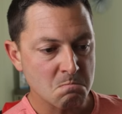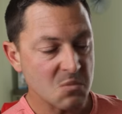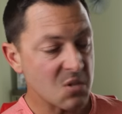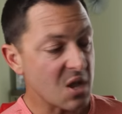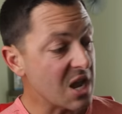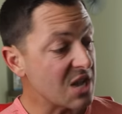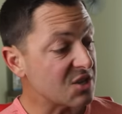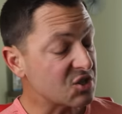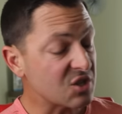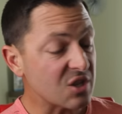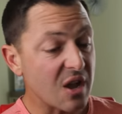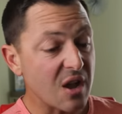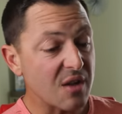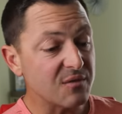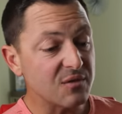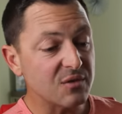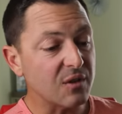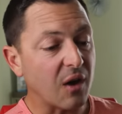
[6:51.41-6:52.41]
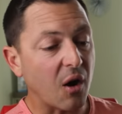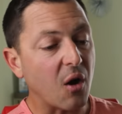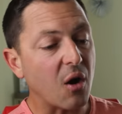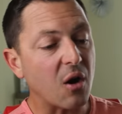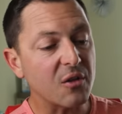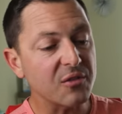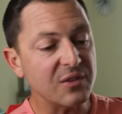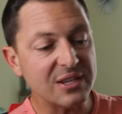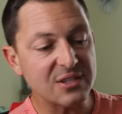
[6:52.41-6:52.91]
It's
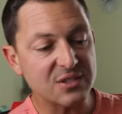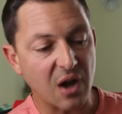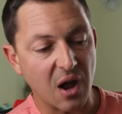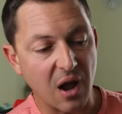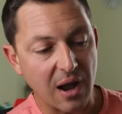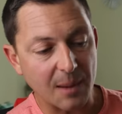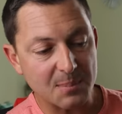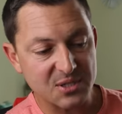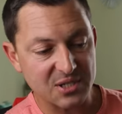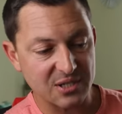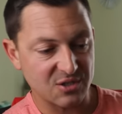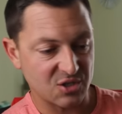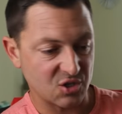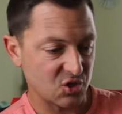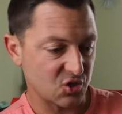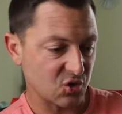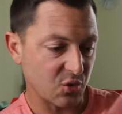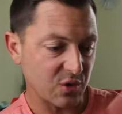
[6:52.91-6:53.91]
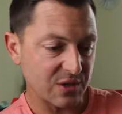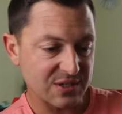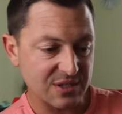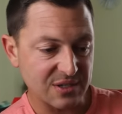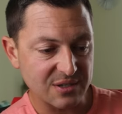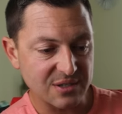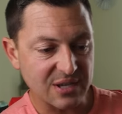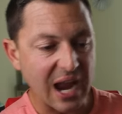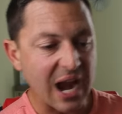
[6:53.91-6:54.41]
all these options and
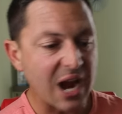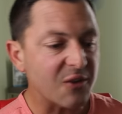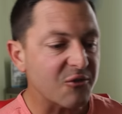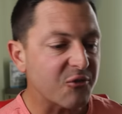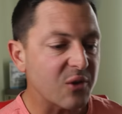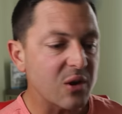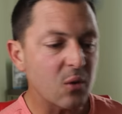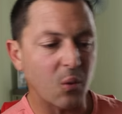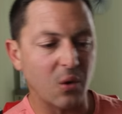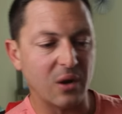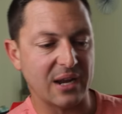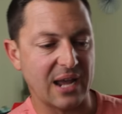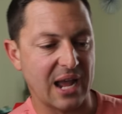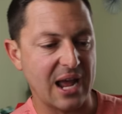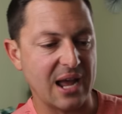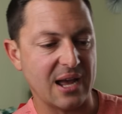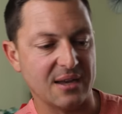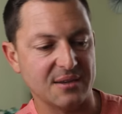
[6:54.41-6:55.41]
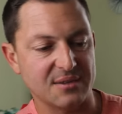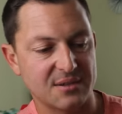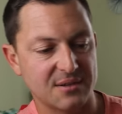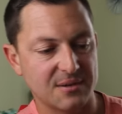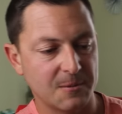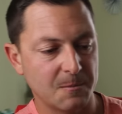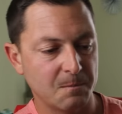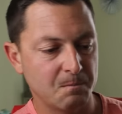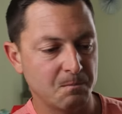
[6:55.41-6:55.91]
choices everyone
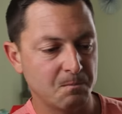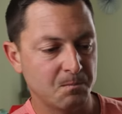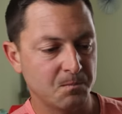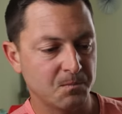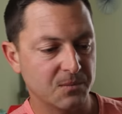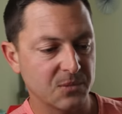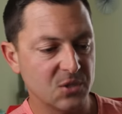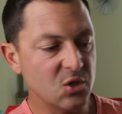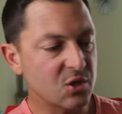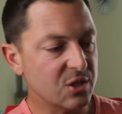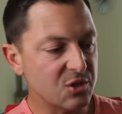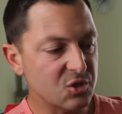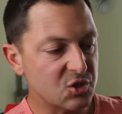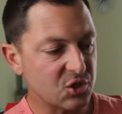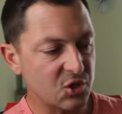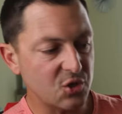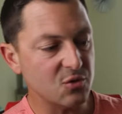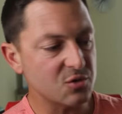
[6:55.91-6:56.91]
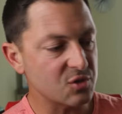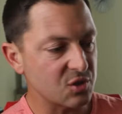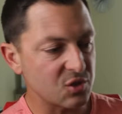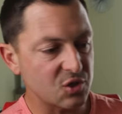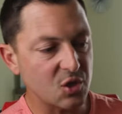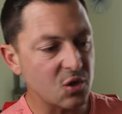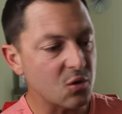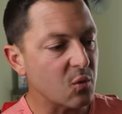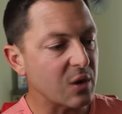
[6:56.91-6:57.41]
has. You can choose to
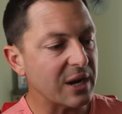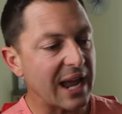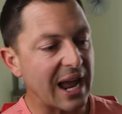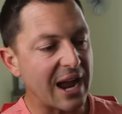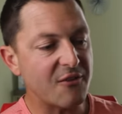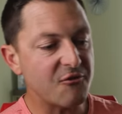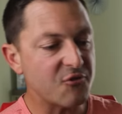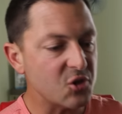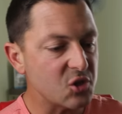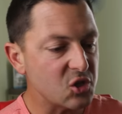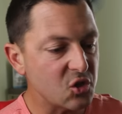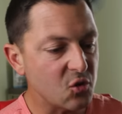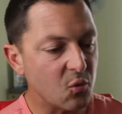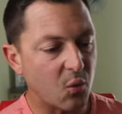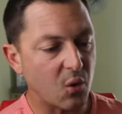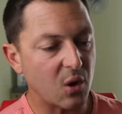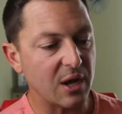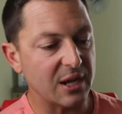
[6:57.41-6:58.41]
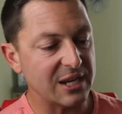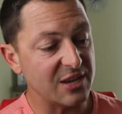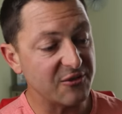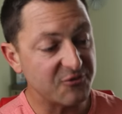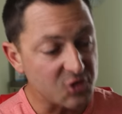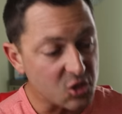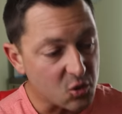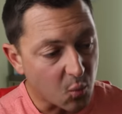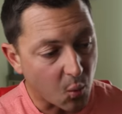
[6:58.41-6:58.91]
do whatever you want.
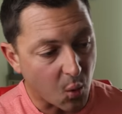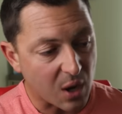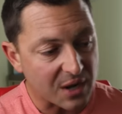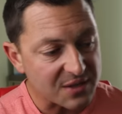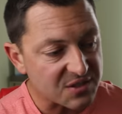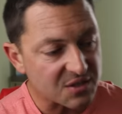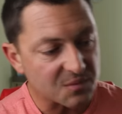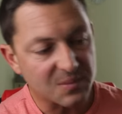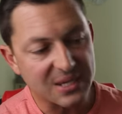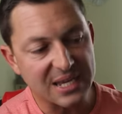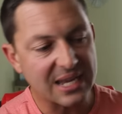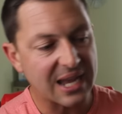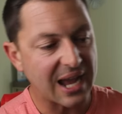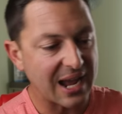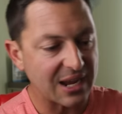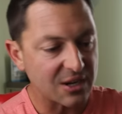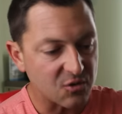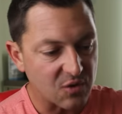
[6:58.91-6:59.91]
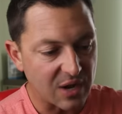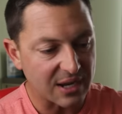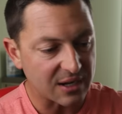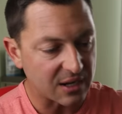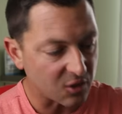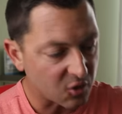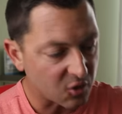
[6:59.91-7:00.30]
If you want to be a, an